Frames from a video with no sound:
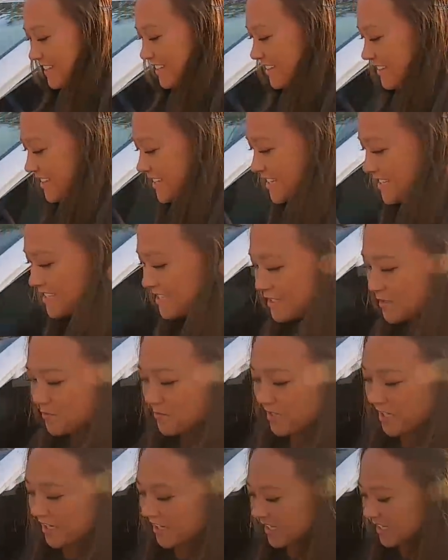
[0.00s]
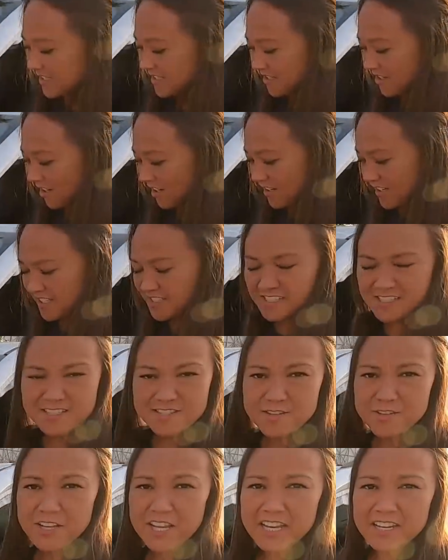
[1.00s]
This is what I like to call a
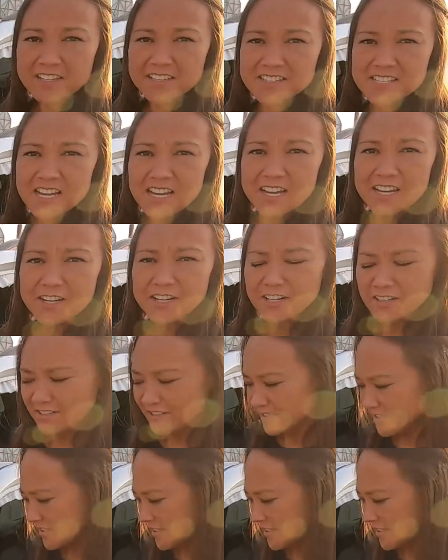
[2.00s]
dislocated tire.